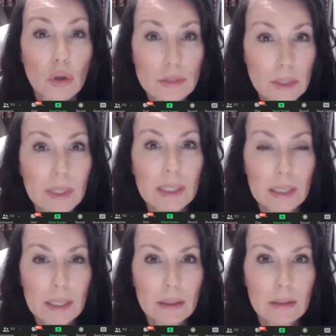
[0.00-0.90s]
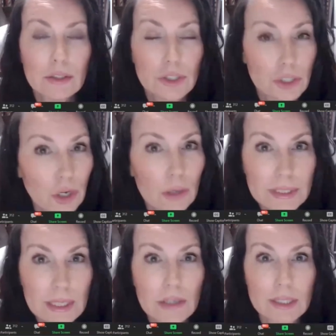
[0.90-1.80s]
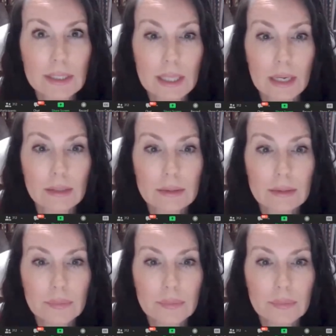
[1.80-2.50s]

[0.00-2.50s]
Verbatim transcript: ultimately determines our success.